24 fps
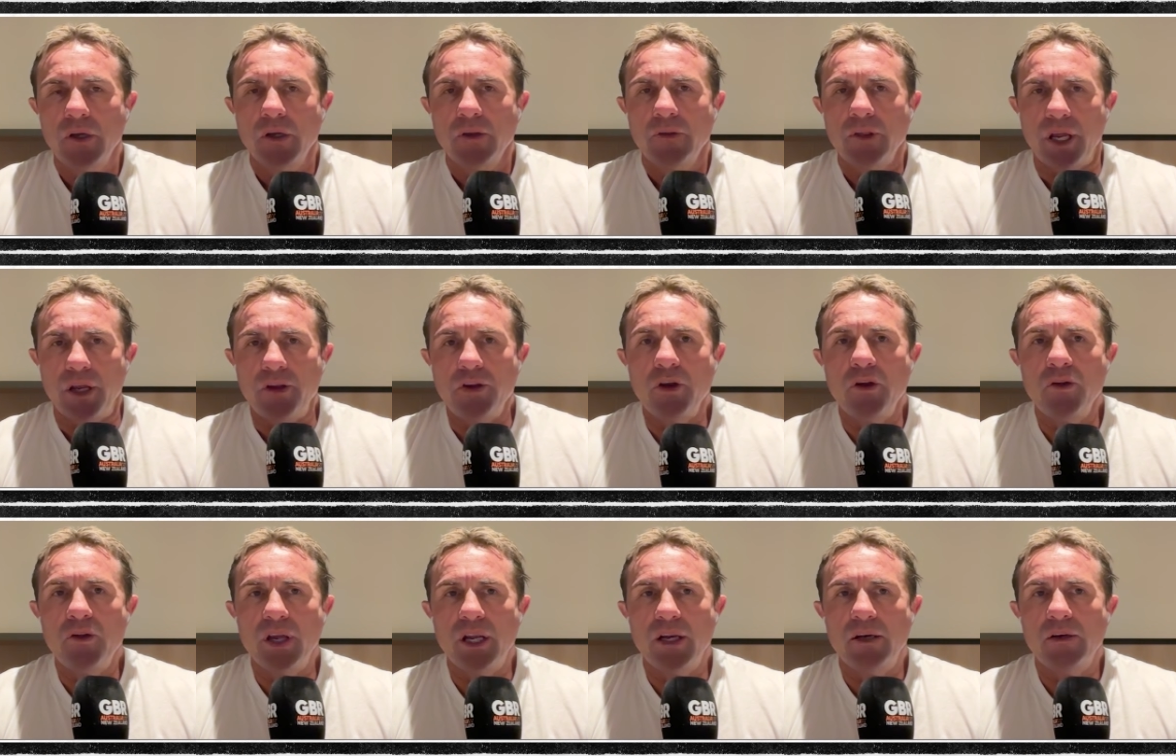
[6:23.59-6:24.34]
they
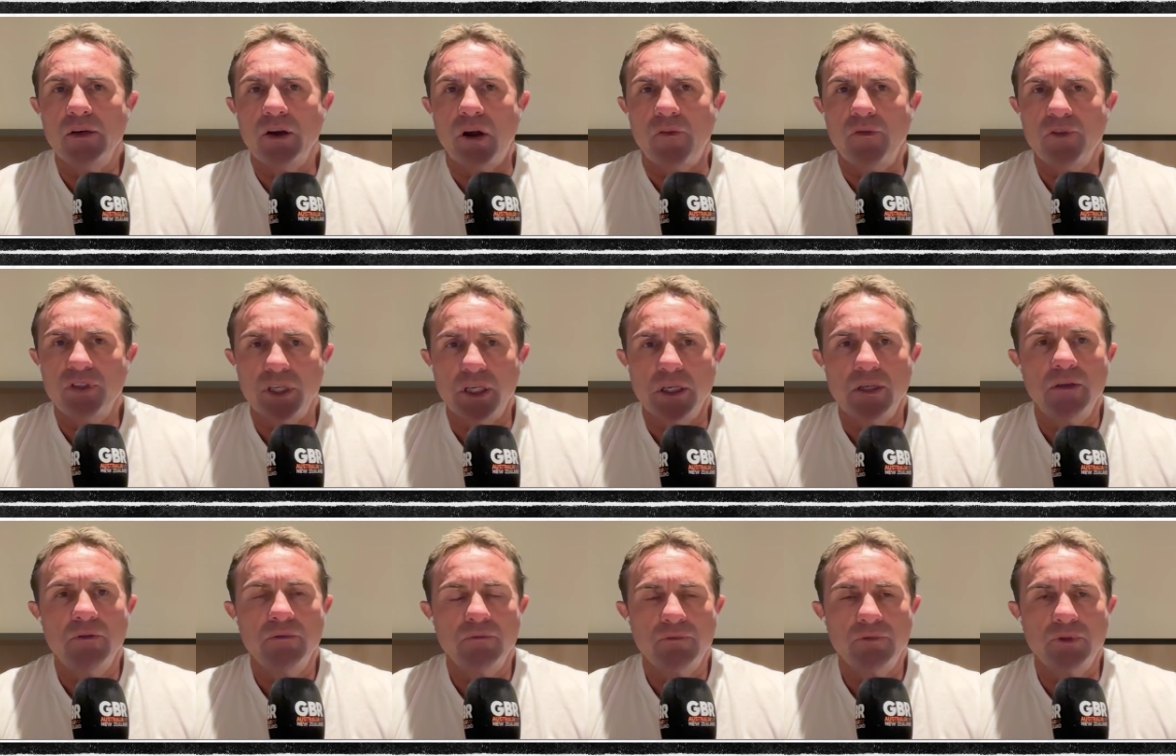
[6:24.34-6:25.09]
knew that
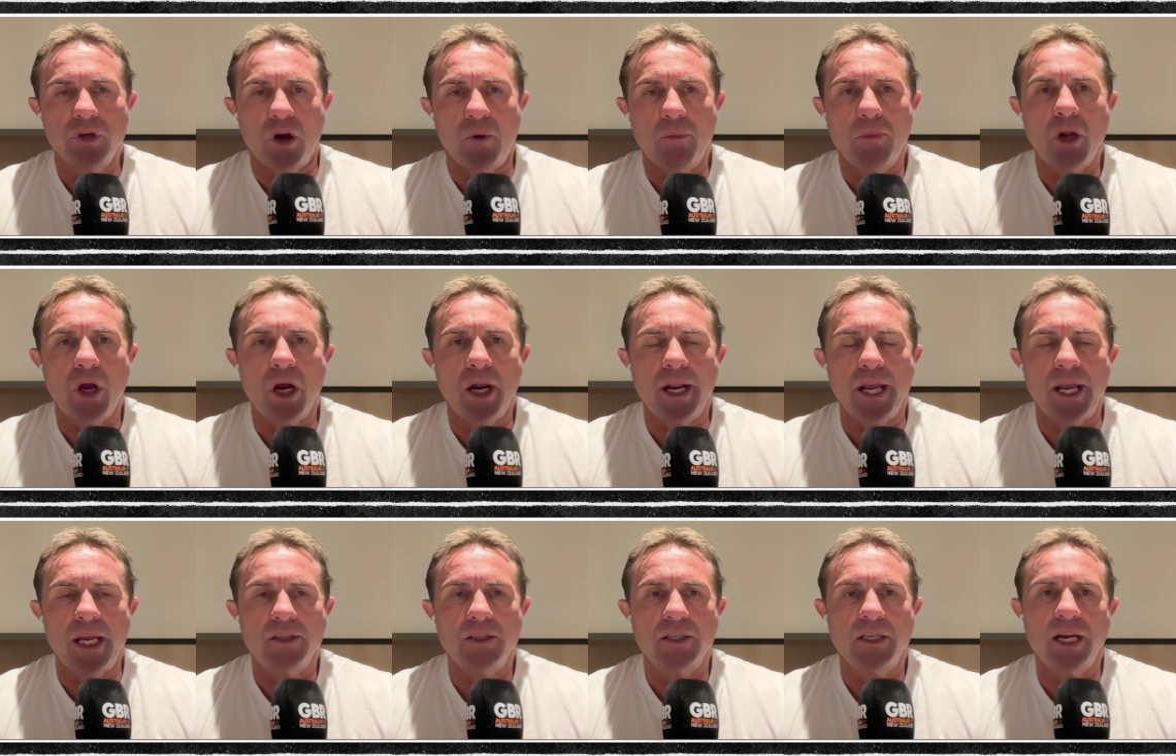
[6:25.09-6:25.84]
obviously Tom Liner
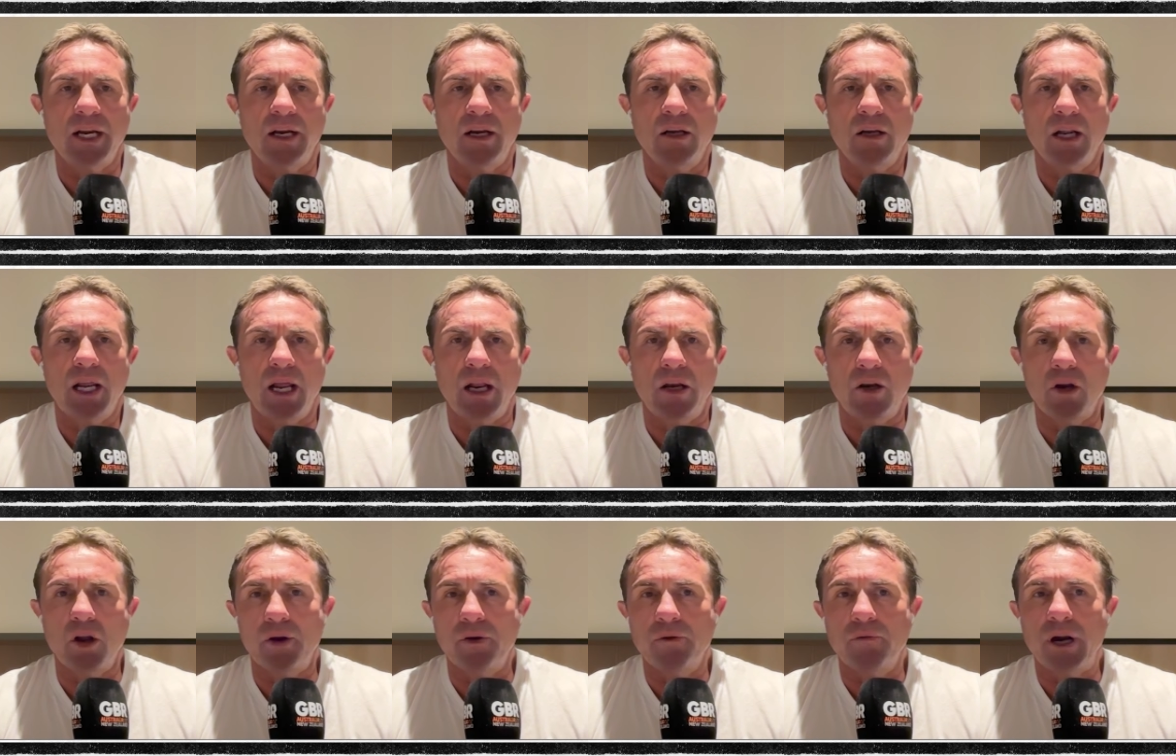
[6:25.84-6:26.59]
hasn't had a
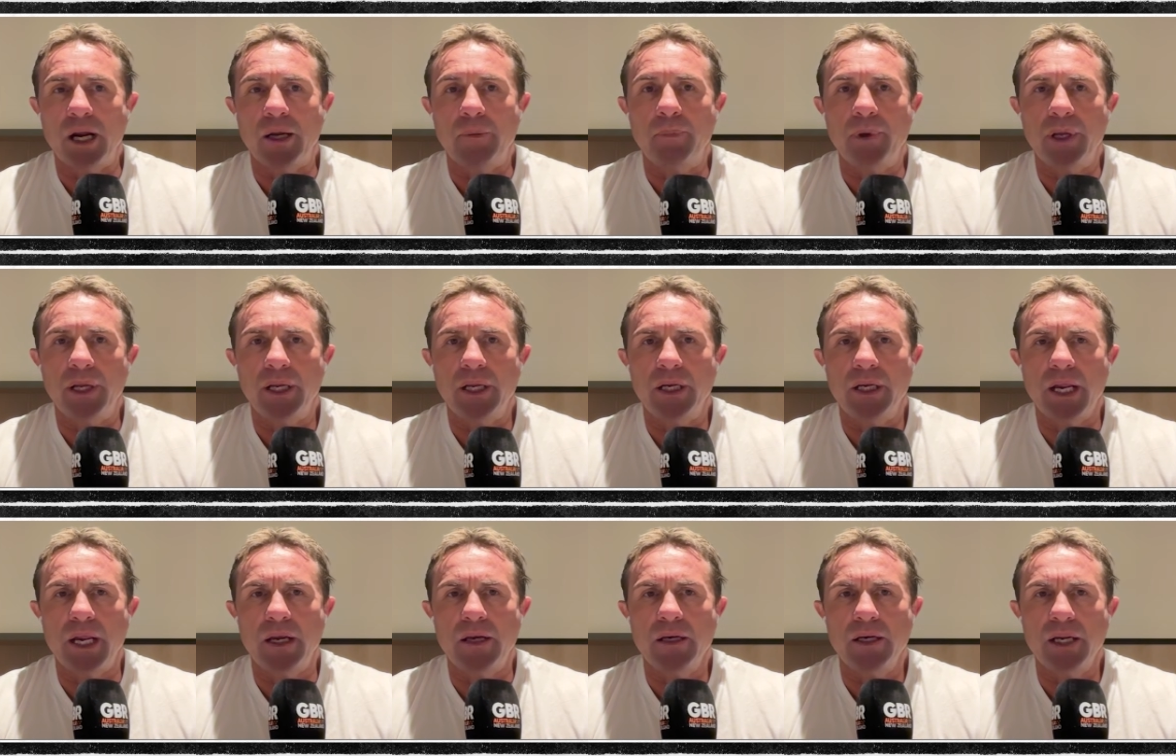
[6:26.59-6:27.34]
lot of rugby,
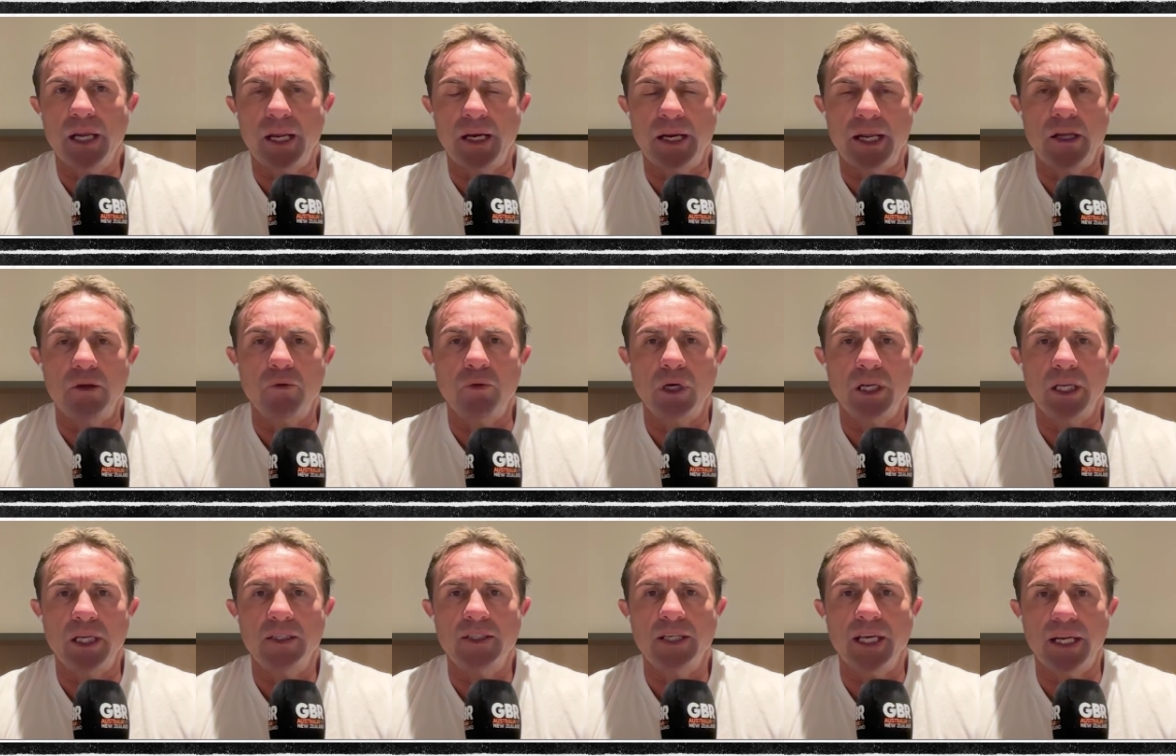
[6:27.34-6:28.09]
and
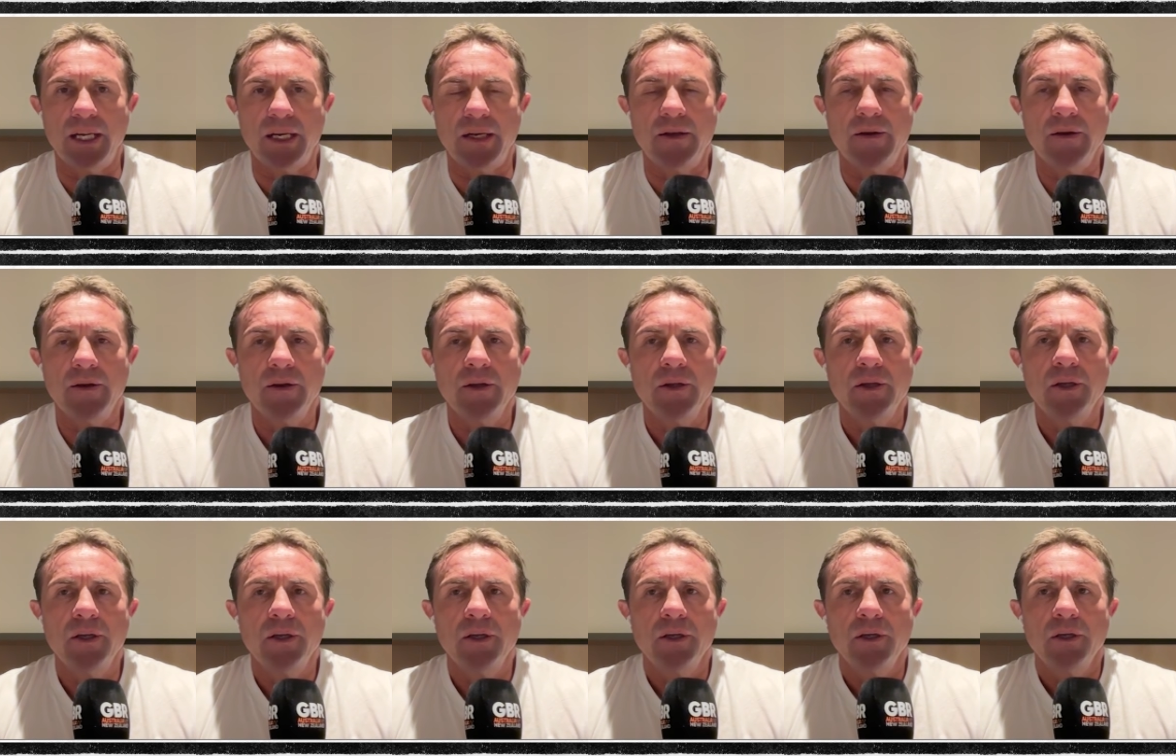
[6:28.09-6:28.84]
equally he's had
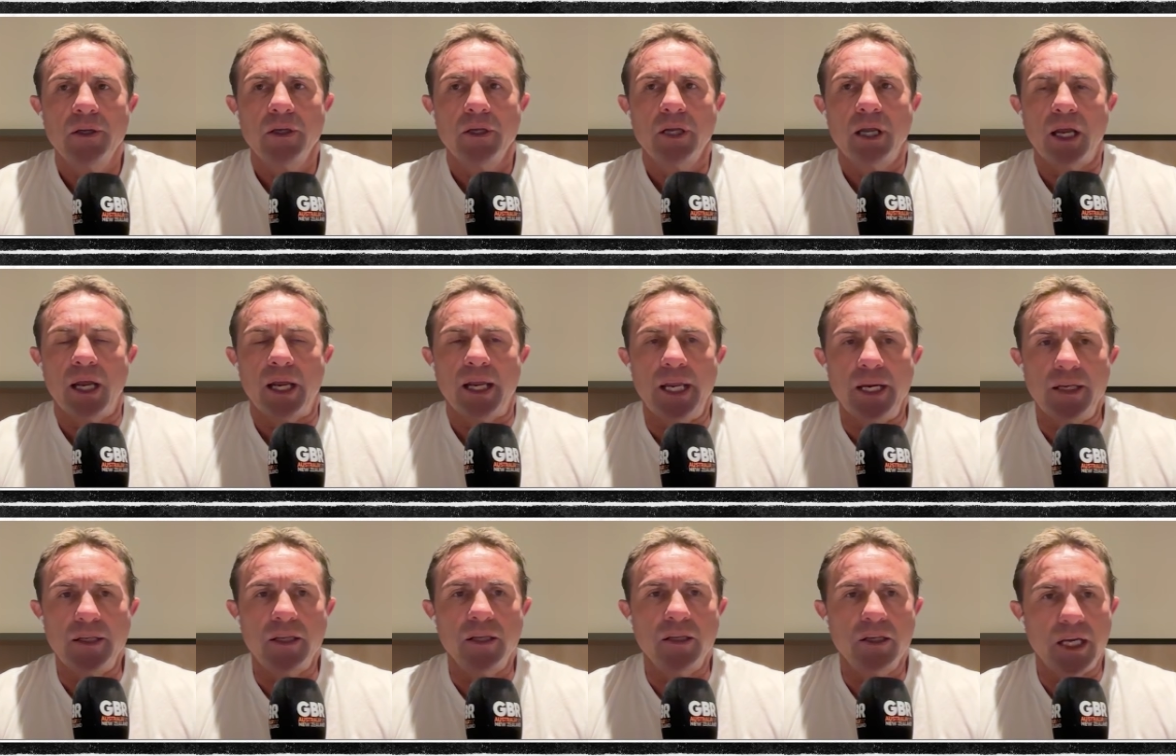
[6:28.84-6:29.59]

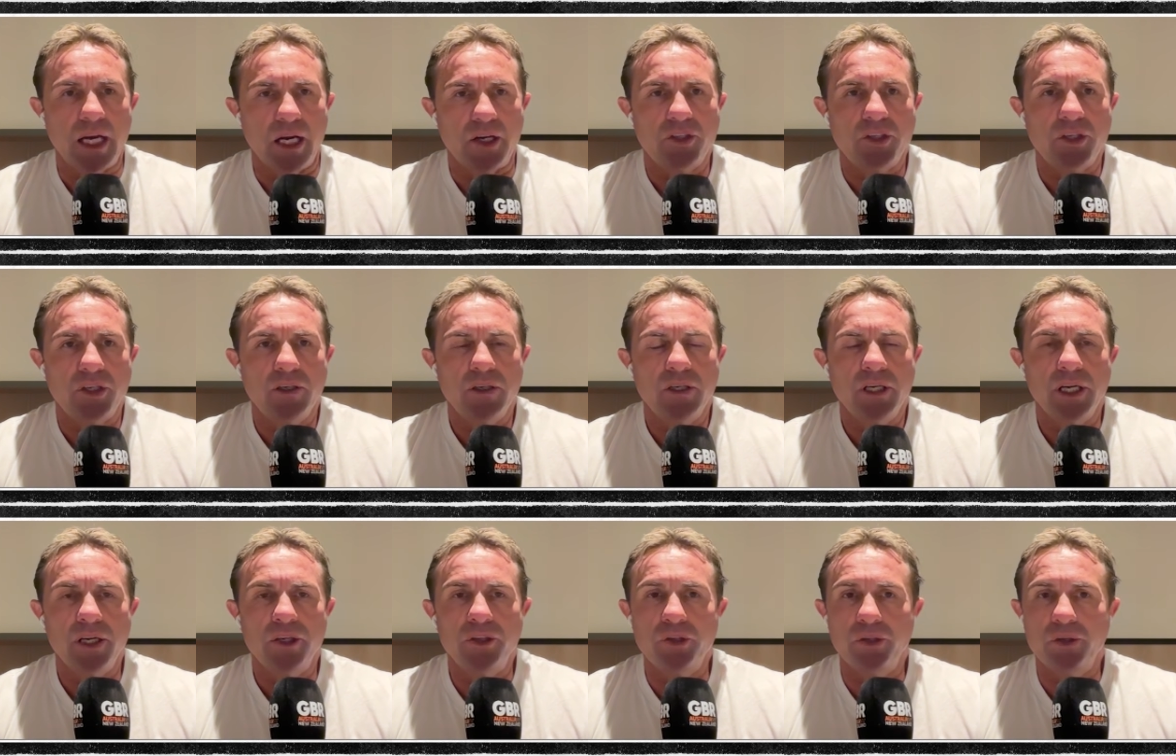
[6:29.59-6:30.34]
head concussion
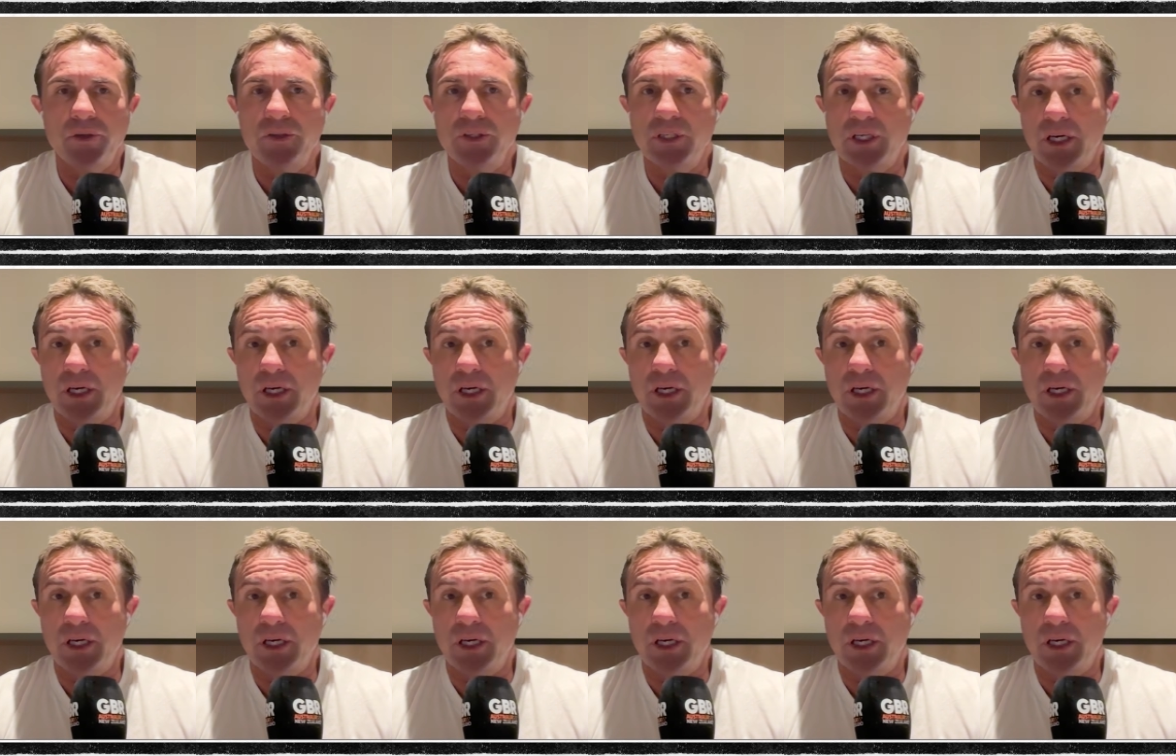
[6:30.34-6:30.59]
issues.